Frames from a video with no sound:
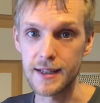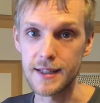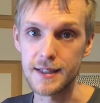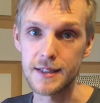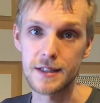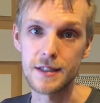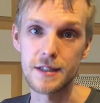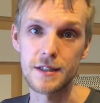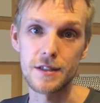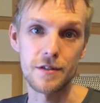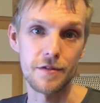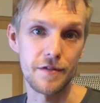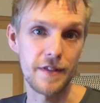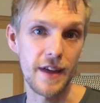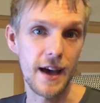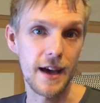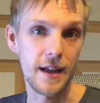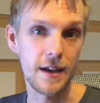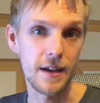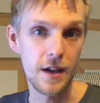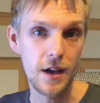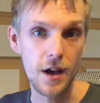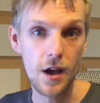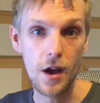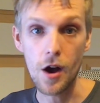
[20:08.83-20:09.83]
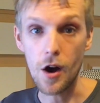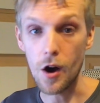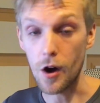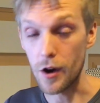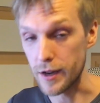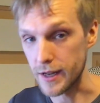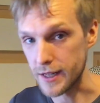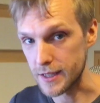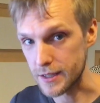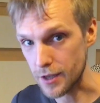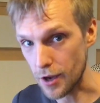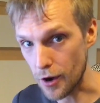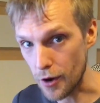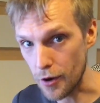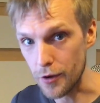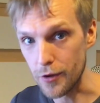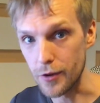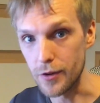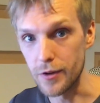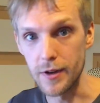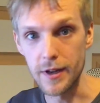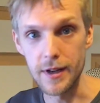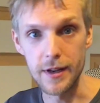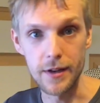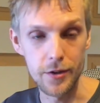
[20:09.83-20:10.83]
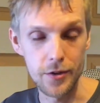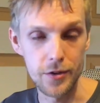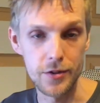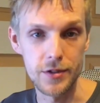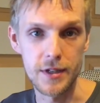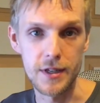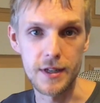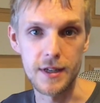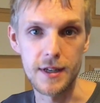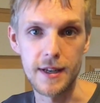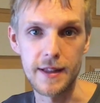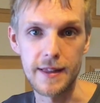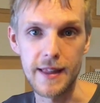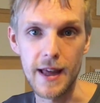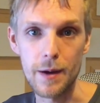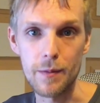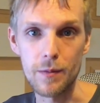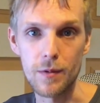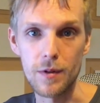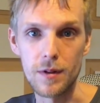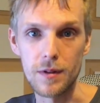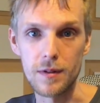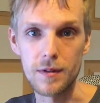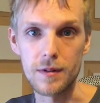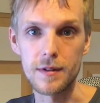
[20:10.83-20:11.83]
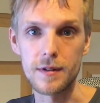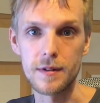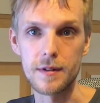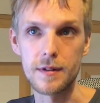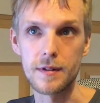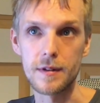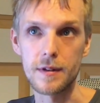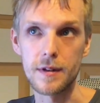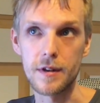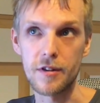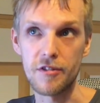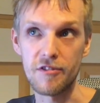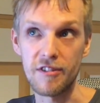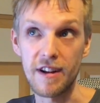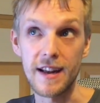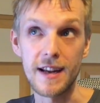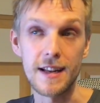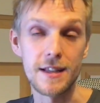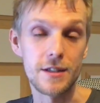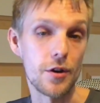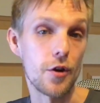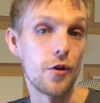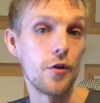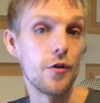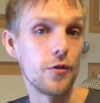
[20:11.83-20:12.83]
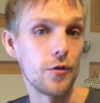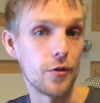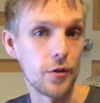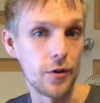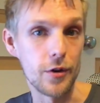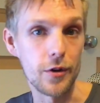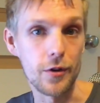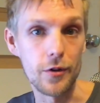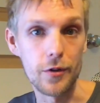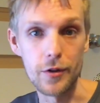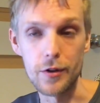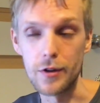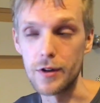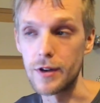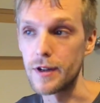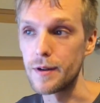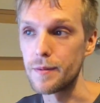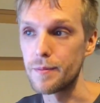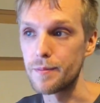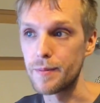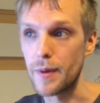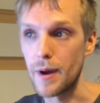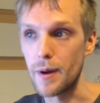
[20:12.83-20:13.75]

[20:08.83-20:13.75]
an instance of that on its own and use it, and that will create its own audio unit.